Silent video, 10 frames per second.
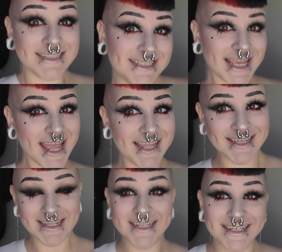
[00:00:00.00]
Yay!
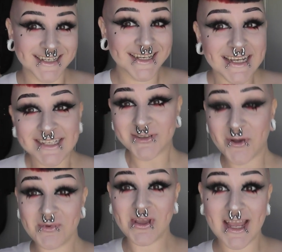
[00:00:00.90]
So I
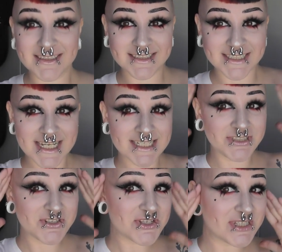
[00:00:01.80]
hope you guys
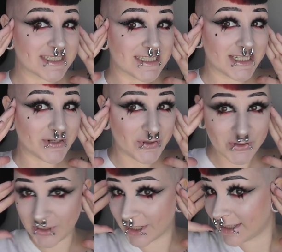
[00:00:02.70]
enjoy this
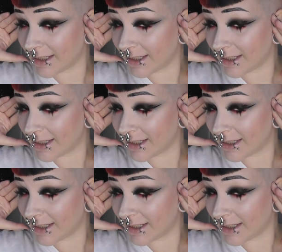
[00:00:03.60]
little